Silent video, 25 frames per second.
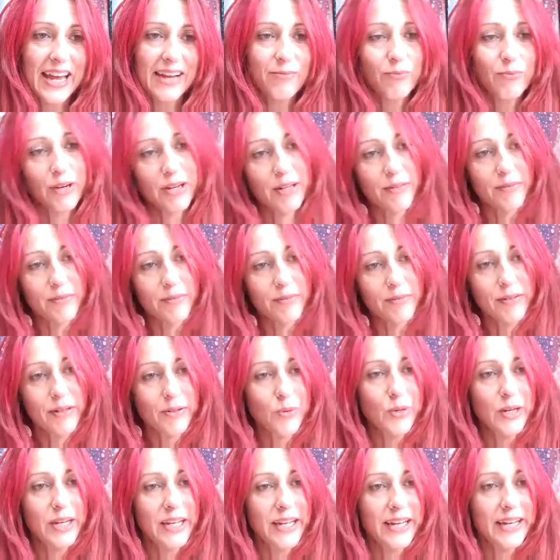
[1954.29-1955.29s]
well, I'll
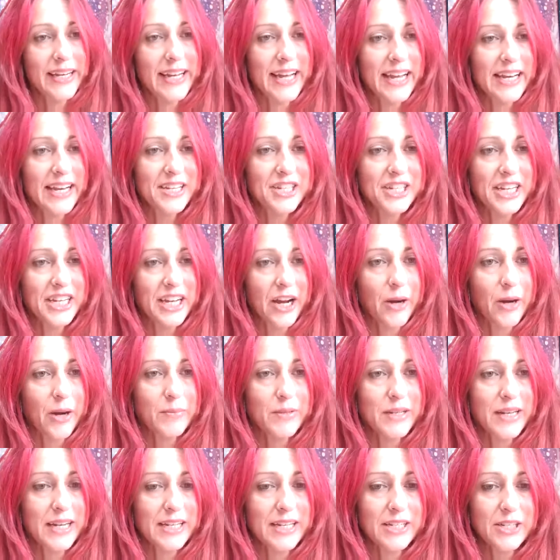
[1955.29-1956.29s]
call it an energy
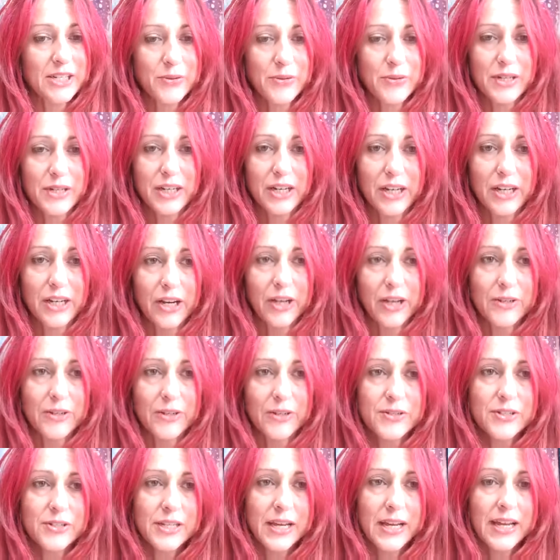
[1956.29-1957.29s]
update to a
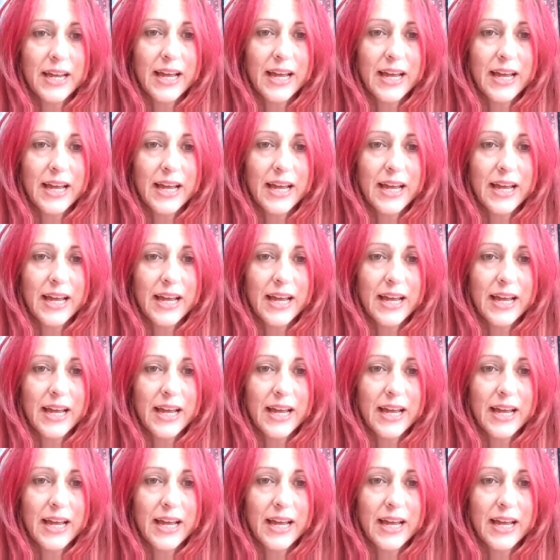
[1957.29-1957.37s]
close.